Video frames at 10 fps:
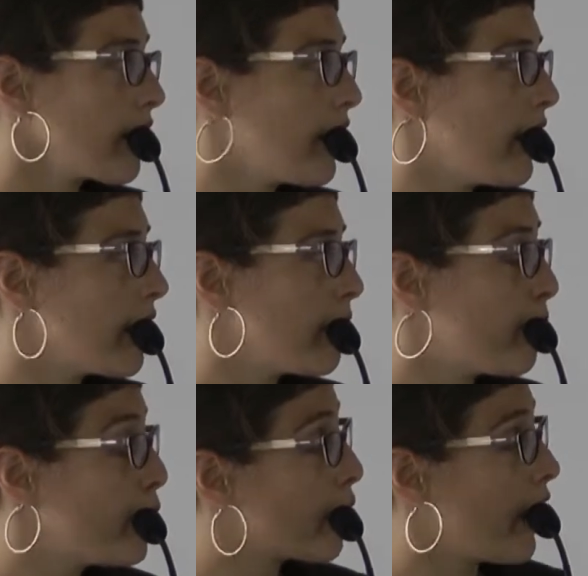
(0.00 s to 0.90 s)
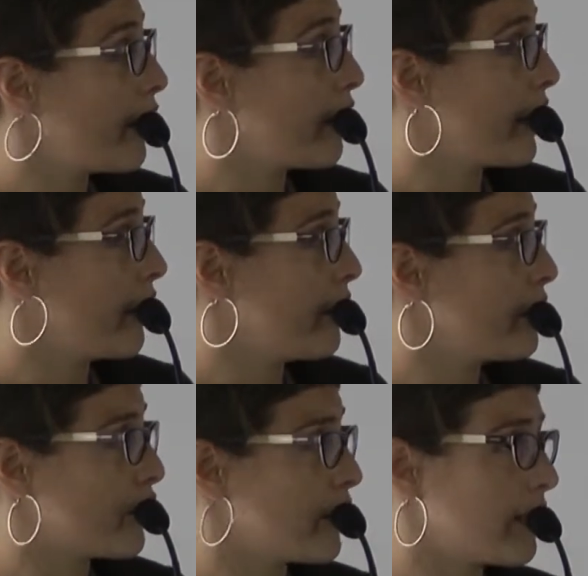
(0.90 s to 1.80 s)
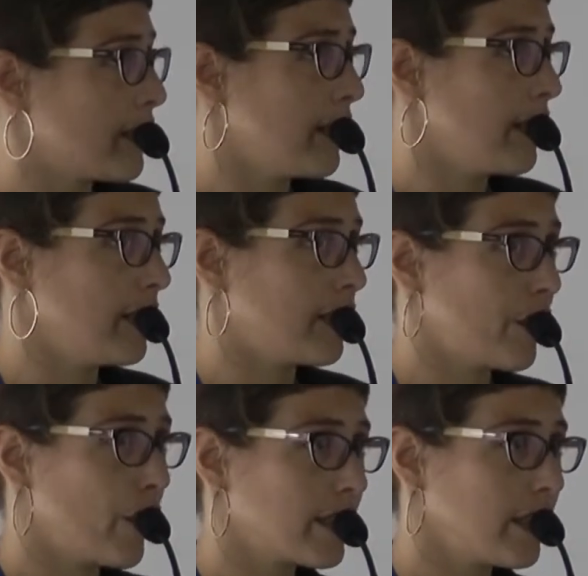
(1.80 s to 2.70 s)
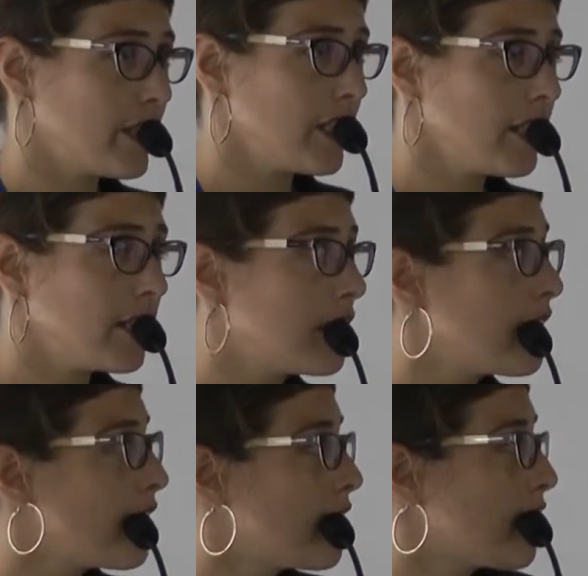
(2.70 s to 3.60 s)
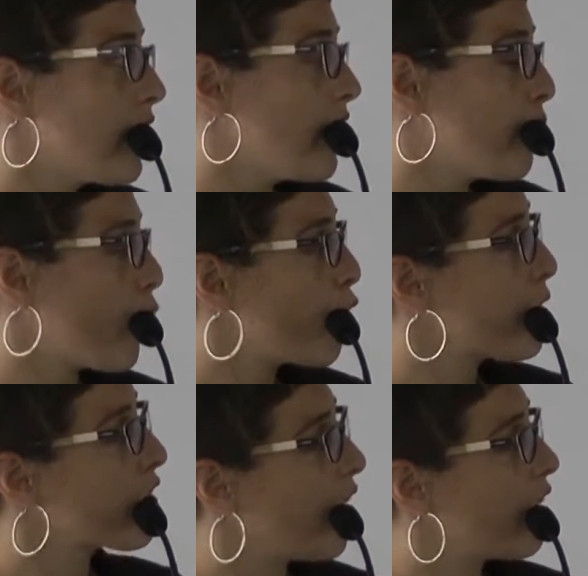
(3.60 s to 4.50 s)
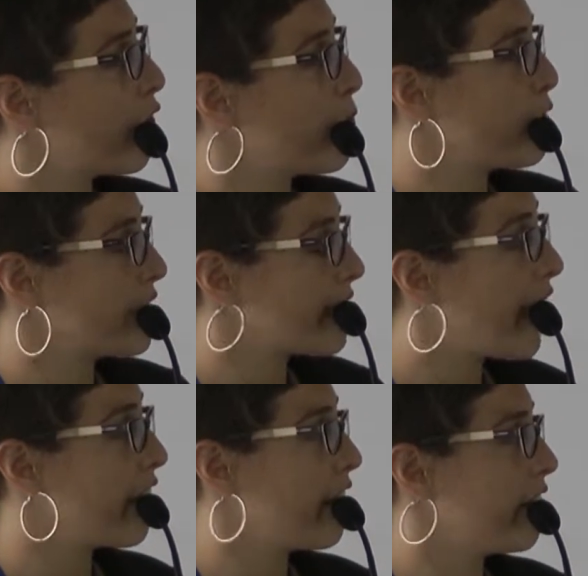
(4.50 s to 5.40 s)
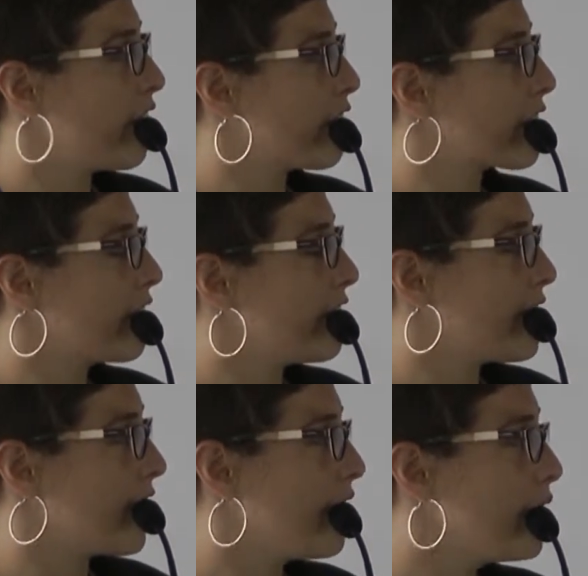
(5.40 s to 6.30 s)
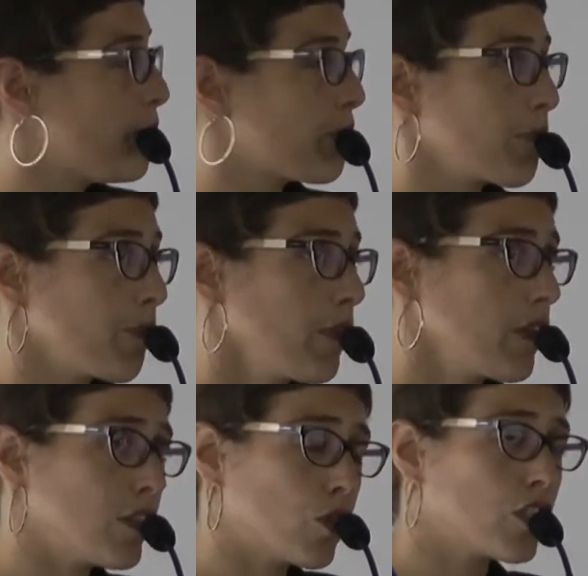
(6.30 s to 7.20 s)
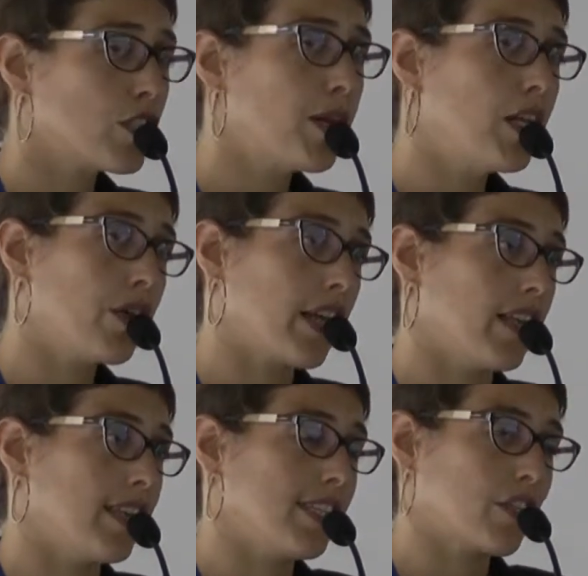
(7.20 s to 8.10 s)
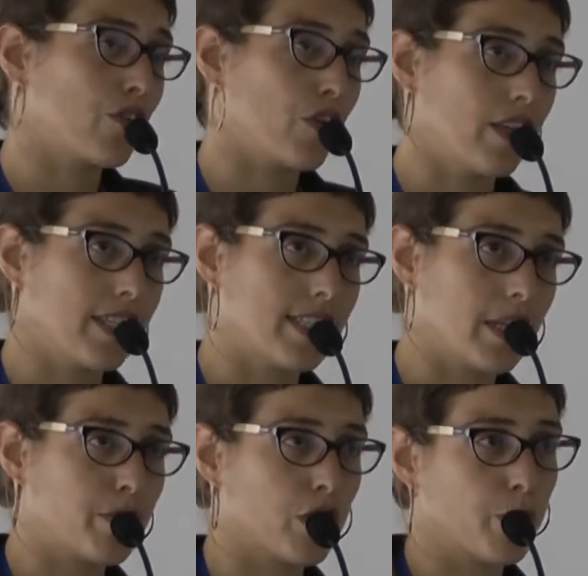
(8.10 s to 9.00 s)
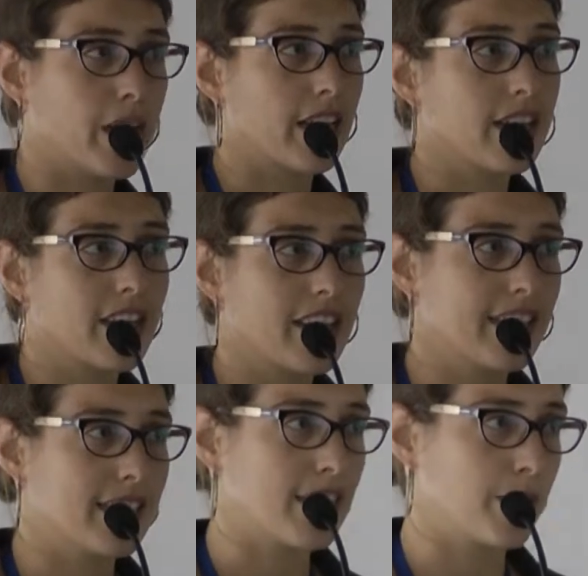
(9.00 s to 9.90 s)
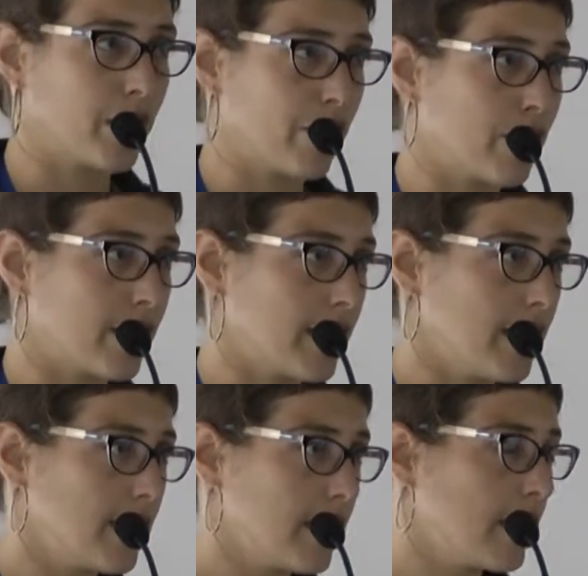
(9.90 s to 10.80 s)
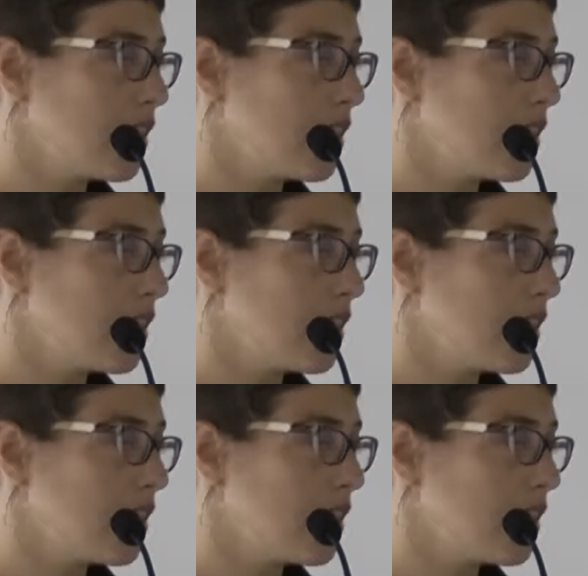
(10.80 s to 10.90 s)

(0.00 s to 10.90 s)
Blue color here is just zero activity, and warmer color represents higher level of activity. So just by looking at this control on this subject, we can clearly see some differences.